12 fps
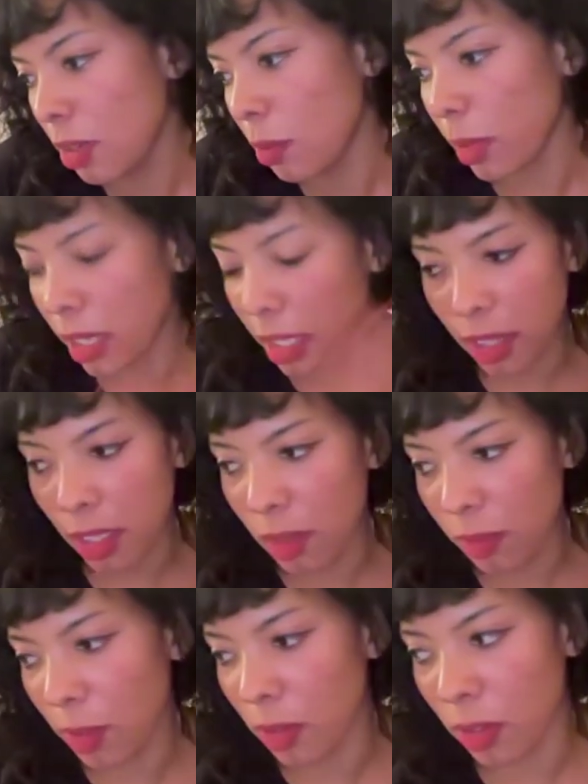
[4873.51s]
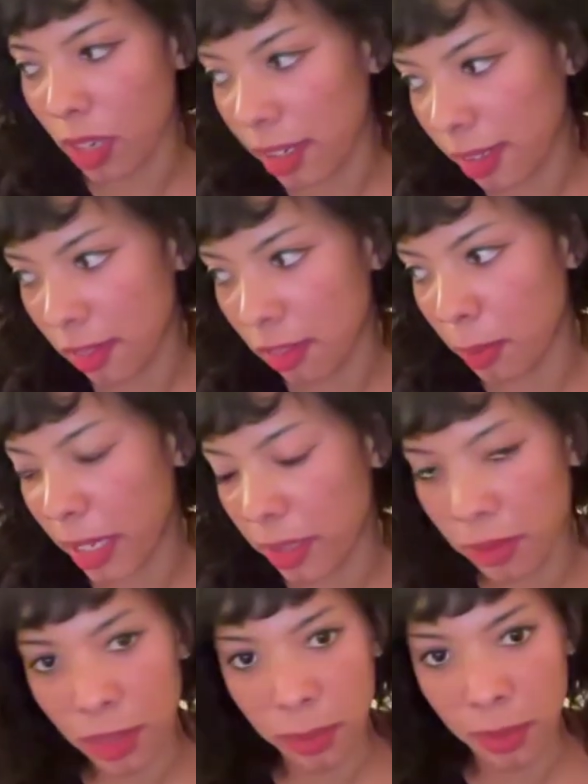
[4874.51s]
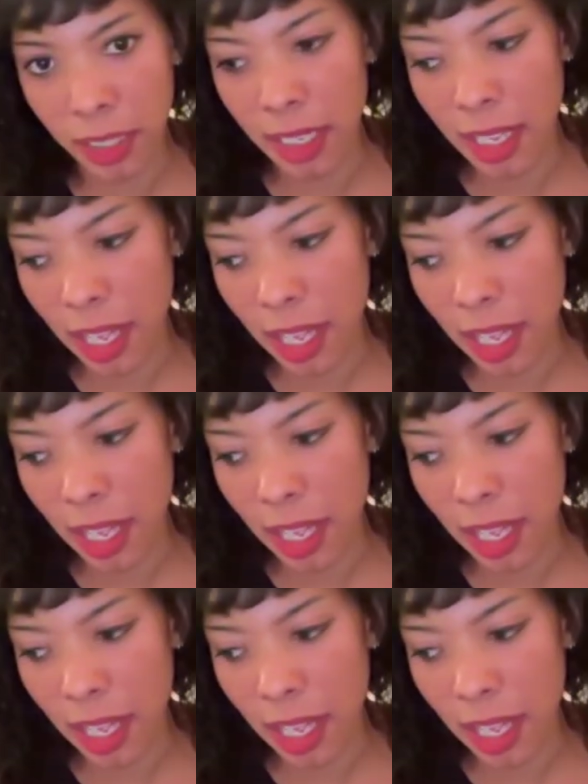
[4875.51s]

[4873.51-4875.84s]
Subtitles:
when I think of your high school bedroom,